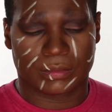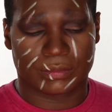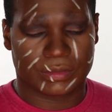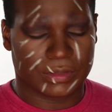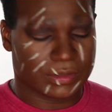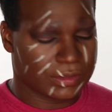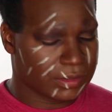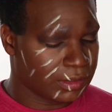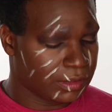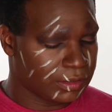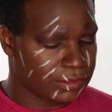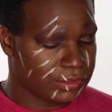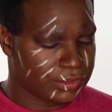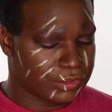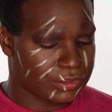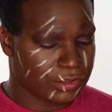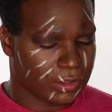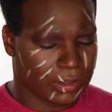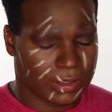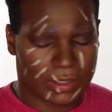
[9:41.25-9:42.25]
Just going to
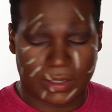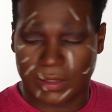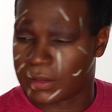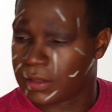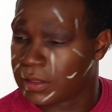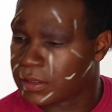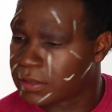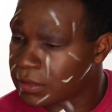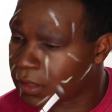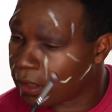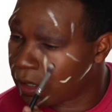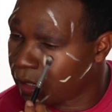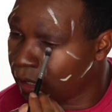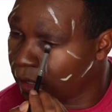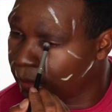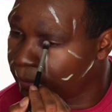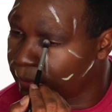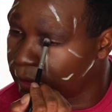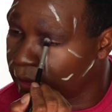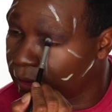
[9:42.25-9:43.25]
darken this
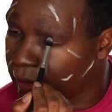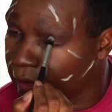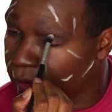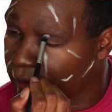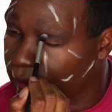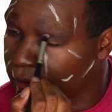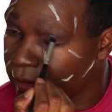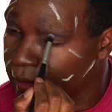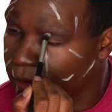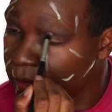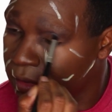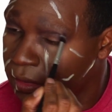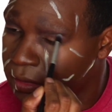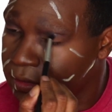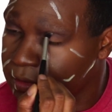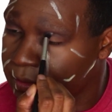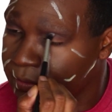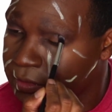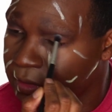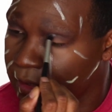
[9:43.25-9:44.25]
up here.
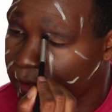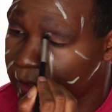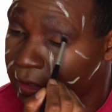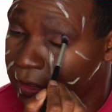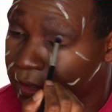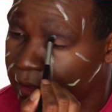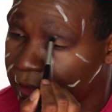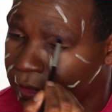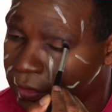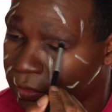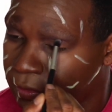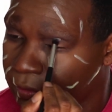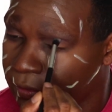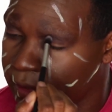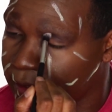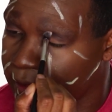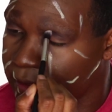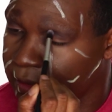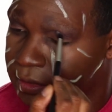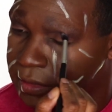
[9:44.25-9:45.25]
So I'm starting in the
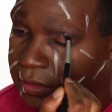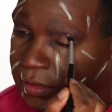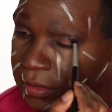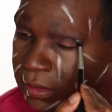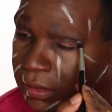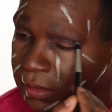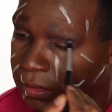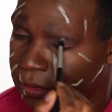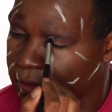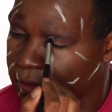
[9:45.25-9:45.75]
crease,